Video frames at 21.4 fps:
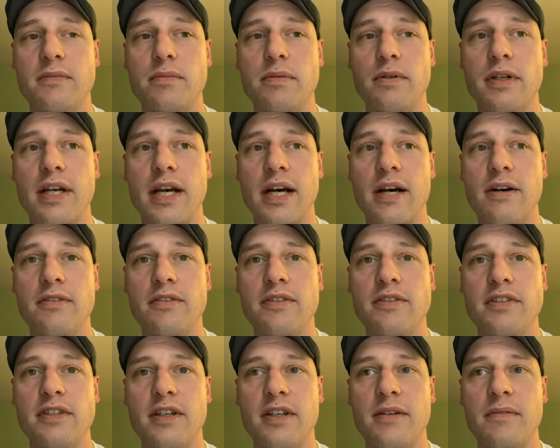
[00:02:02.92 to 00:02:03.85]
put out
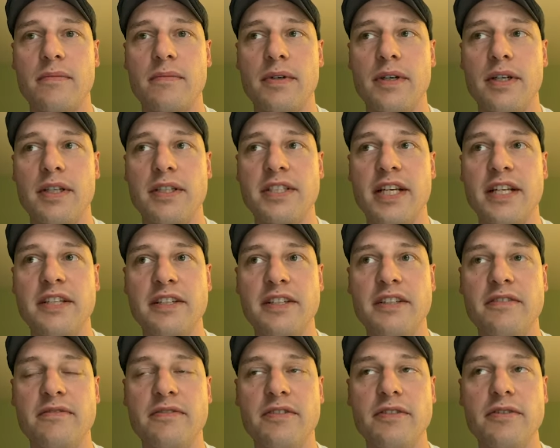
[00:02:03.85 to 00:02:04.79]
some
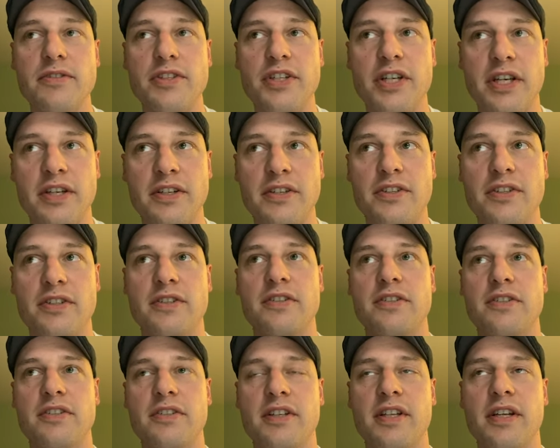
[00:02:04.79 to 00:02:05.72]
tentative new
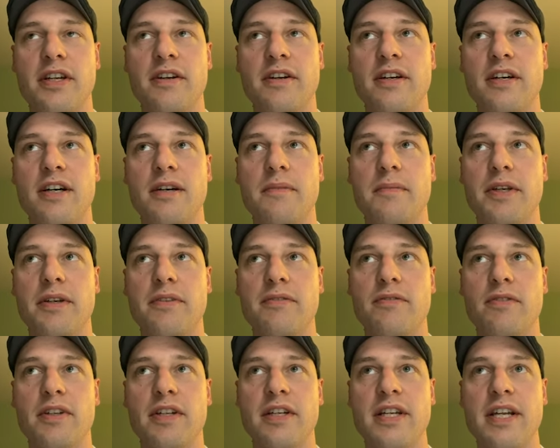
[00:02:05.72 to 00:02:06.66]
changes that are coming
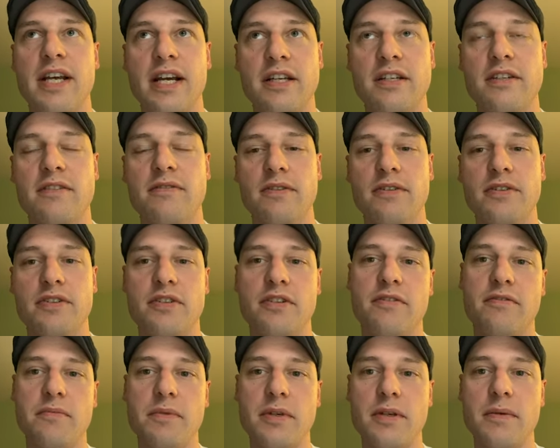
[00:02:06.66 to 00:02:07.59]
for the next version
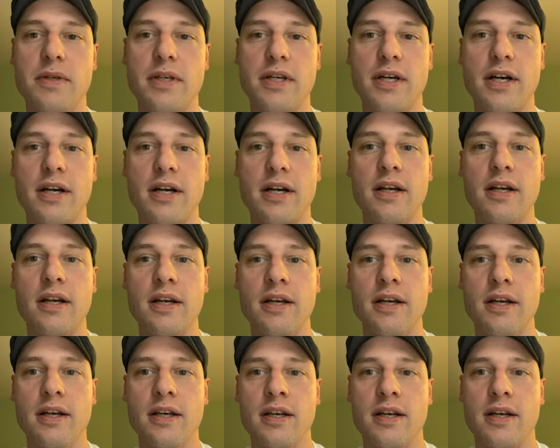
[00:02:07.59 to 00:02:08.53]
of BBR.
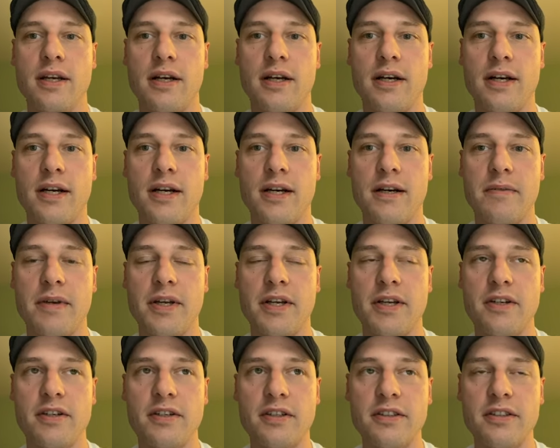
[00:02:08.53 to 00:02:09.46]
And
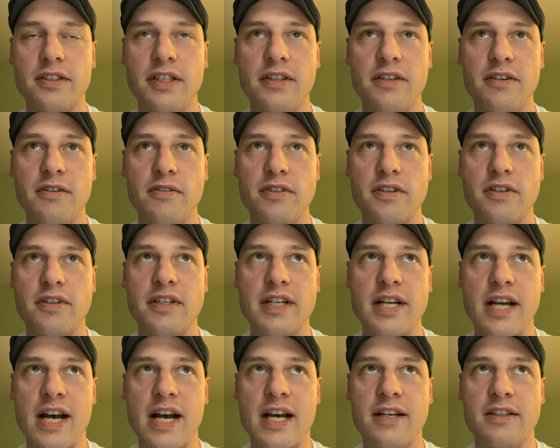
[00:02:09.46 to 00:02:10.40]
currently those are
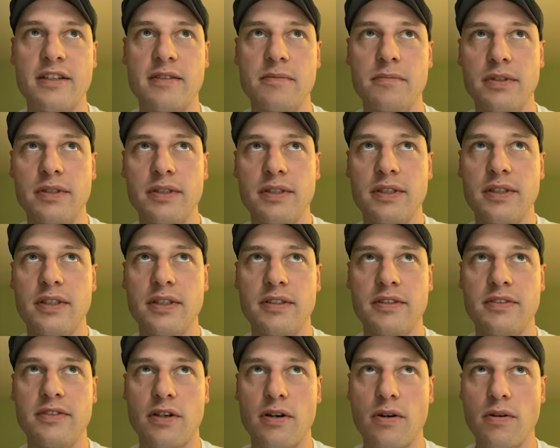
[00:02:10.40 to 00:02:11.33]
not
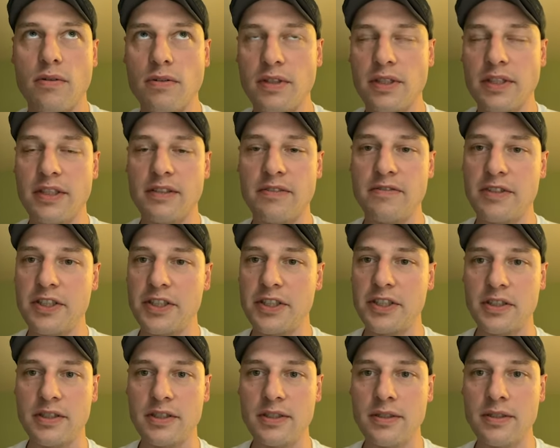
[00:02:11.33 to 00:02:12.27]
totally
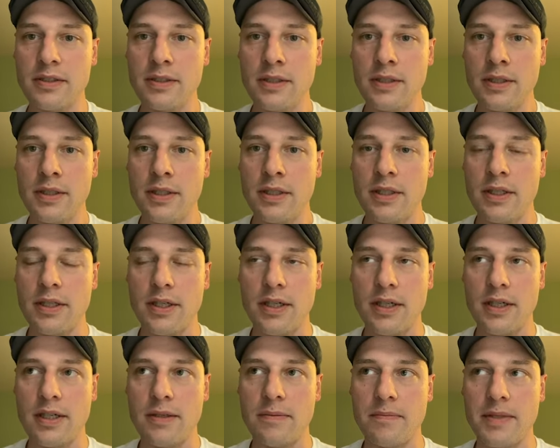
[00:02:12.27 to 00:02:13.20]
official.
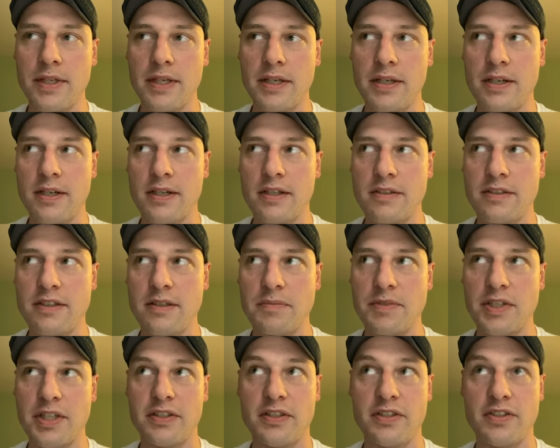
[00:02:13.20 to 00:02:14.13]
They are
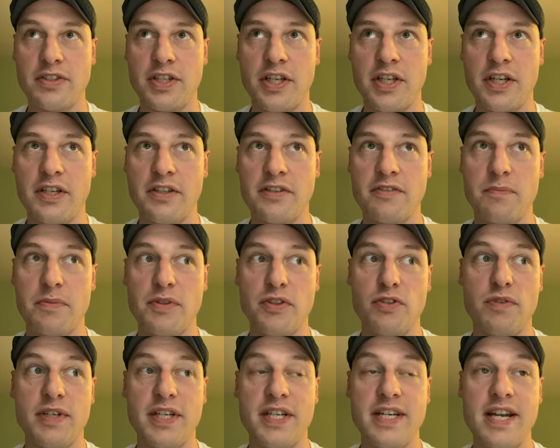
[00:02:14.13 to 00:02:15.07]
subject to change
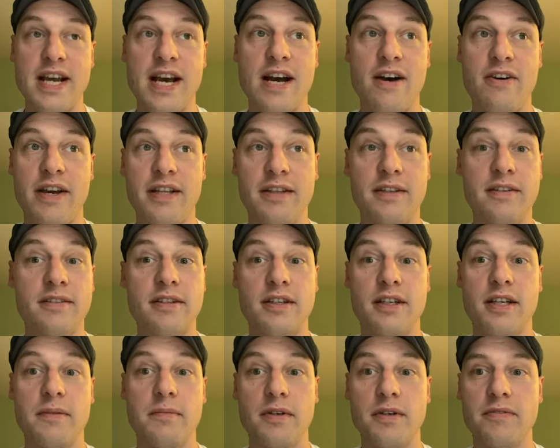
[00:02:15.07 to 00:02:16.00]
between now and the
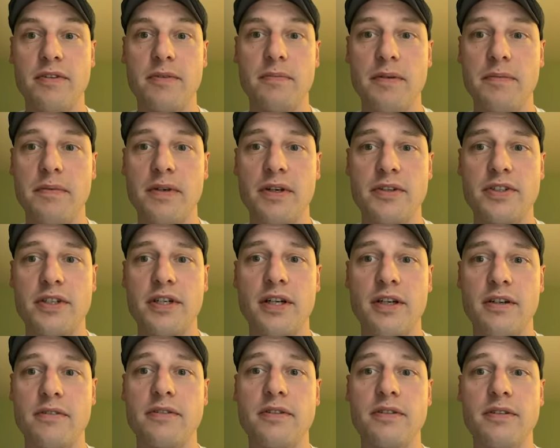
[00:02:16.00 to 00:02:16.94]
time of the BBR
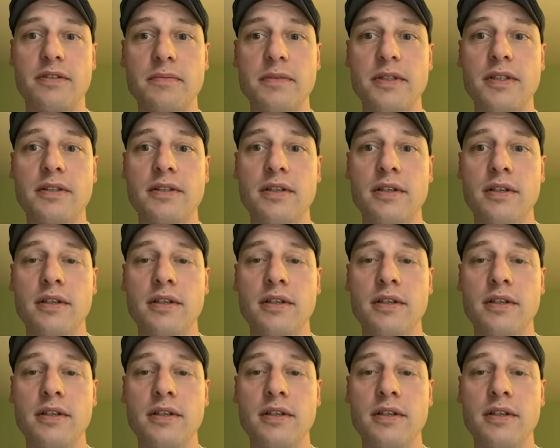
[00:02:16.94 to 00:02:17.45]
Chicago tournament.